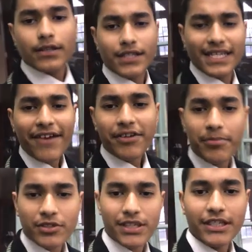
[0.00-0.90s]
The safety
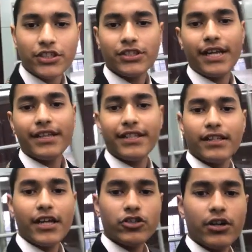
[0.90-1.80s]
procedures in the
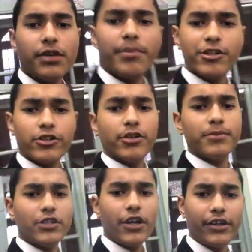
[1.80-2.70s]
electronic metronome
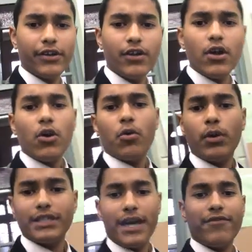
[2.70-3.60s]
circuit
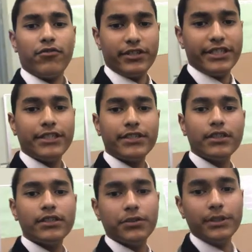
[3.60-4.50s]
were to have a
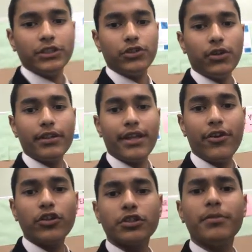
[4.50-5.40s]
resistor to ensure that
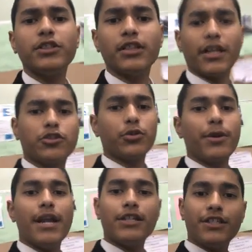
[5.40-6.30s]
not too much
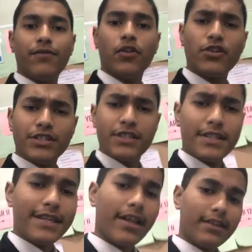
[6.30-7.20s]
electrical energy flows into
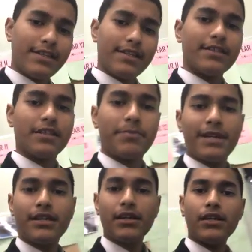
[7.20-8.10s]
the LED in the
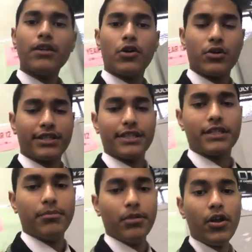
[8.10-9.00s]
speaker, causing it
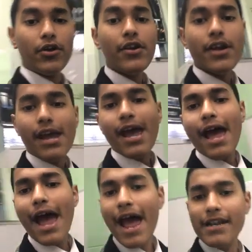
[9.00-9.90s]
to blow,
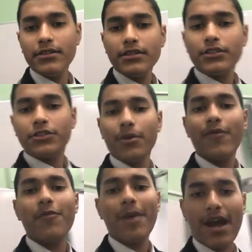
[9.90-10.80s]
and to
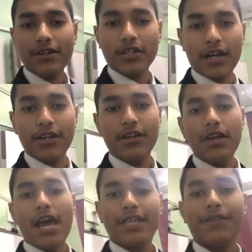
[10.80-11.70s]
have a power diode
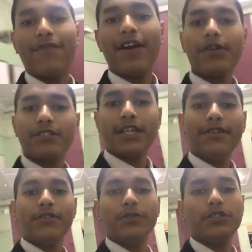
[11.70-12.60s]
as a
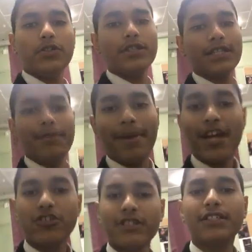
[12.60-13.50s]
failsafe to ensure that the
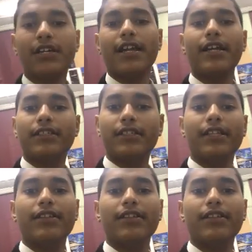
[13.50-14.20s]
battery is connected